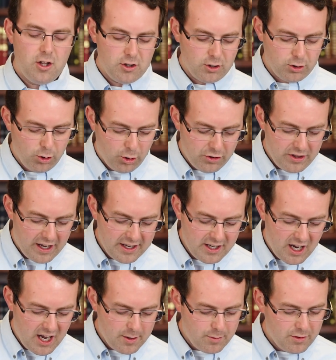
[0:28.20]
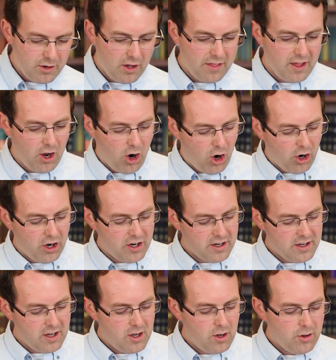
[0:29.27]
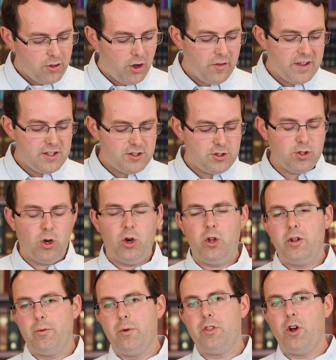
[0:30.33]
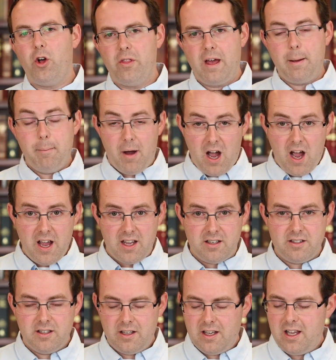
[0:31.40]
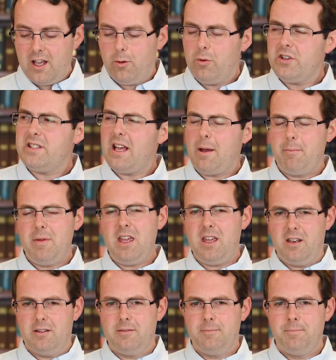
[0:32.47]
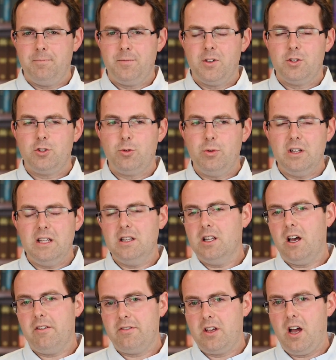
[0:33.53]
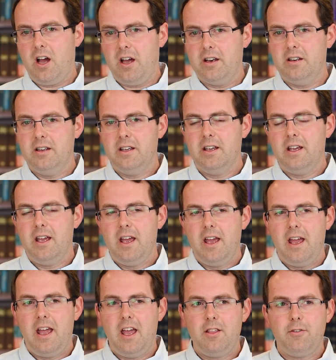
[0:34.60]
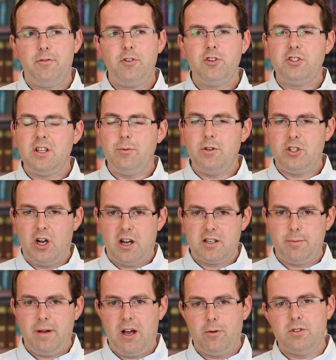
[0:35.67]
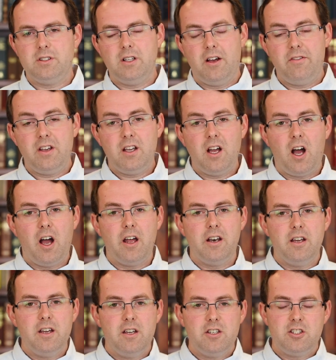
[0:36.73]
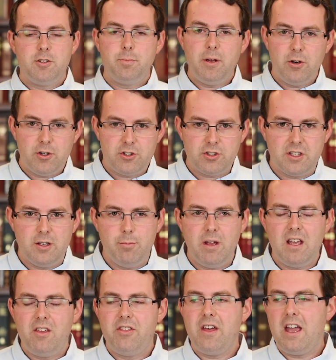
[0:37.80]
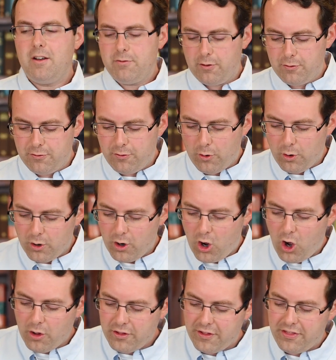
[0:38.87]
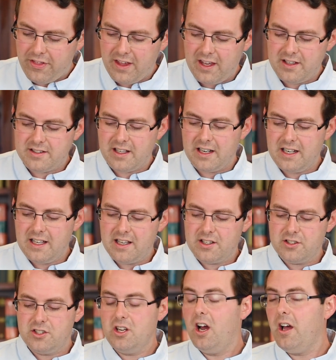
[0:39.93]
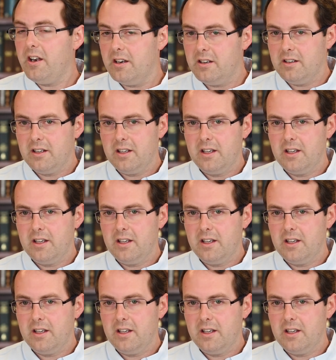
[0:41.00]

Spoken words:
the Lord thy God with all thy heart, with all thy soul, and with all thy mind. And what does that mean, to really love God? And the first thing we talked about was loving God spiritually, being thankful for all the things that He has done,